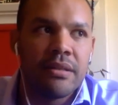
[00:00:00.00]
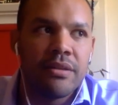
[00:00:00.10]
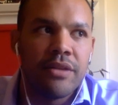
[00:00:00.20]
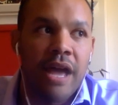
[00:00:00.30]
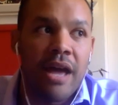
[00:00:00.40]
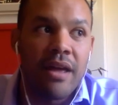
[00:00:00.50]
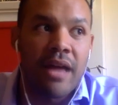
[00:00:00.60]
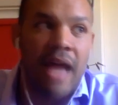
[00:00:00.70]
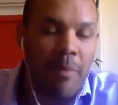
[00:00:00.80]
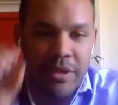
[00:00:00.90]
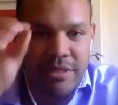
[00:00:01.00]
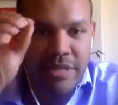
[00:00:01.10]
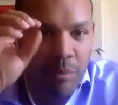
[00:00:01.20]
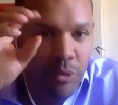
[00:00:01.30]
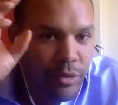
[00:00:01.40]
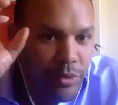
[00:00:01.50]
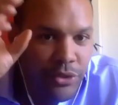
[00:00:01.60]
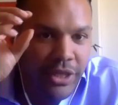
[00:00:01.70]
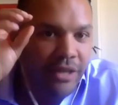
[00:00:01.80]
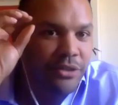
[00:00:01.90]
that happens at multiple
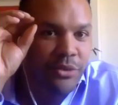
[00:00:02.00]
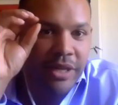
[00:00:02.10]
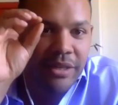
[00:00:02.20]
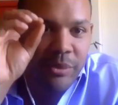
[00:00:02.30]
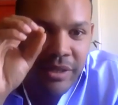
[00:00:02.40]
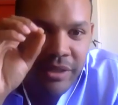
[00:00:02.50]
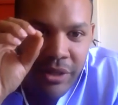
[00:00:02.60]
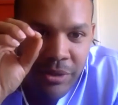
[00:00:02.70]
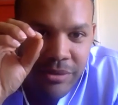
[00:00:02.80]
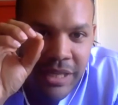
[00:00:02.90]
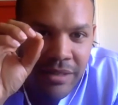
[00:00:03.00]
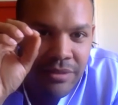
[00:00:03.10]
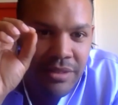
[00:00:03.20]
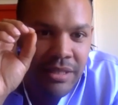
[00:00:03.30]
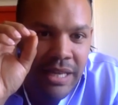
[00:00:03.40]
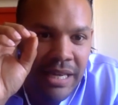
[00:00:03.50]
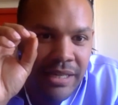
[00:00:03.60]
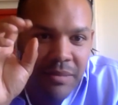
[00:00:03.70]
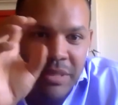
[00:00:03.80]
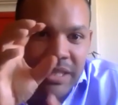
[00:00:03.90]
scales, right? We can go down to the
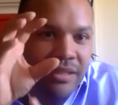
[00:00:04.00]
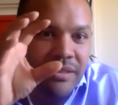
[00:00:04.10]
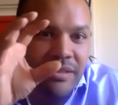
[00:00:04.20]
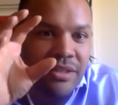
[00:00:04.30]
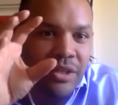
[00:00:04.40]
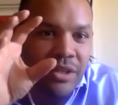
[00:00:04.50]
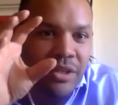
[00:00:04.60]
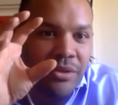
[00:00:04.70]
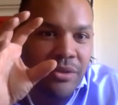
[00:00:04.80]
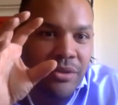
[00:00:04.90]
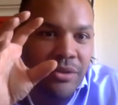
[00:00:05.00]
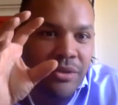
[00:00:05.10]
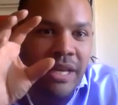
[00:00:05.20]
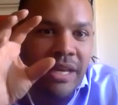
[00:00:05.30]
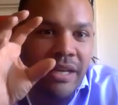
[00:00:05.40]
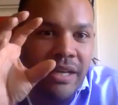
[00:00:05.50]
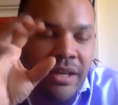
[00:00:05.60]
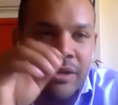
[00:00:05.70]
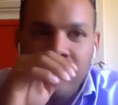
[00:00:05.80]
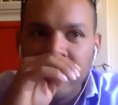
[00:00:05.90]
ant making, you know, the little ant
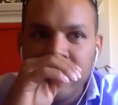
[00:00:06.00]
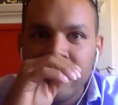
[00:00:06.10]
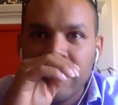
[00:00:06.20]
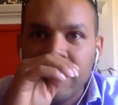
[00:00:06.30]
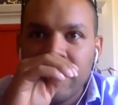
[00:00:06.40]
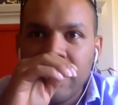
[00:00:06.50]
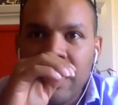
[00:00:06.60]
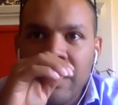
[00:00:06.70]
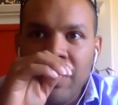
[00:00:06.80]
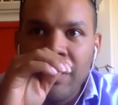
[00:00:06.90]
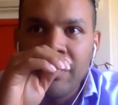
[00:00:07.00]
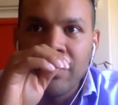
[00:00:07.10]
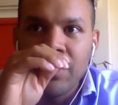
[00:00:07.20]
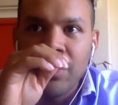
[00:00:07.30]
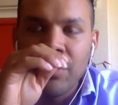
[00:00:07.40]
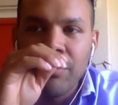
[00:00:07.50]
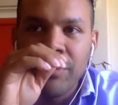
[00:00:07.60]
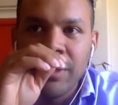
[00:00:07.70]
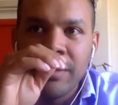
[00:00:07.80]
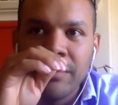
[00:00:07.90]
hill, and then, you know,
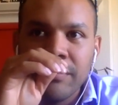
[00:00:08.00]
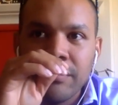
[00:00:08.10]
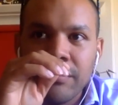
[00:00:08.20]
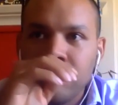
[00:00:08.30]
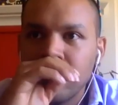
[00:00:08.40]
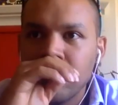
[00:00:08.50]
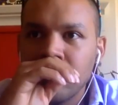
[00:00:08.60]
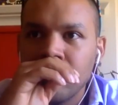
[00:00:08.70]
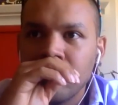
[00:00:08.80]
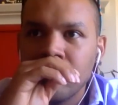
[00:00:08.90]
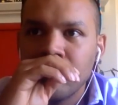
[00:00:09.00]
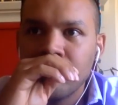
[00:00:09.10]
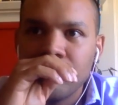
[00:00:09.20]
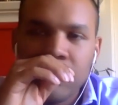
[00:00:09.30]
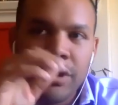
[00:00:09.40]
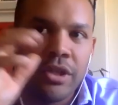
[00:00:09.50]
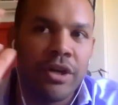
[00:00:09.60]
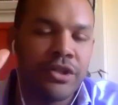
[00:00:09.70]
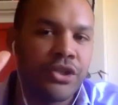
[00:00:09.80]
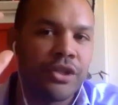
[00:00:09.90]
the the
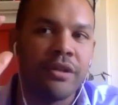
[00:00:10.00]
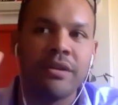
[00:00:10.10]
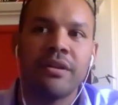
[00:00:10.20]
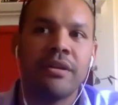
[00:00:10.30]
larger,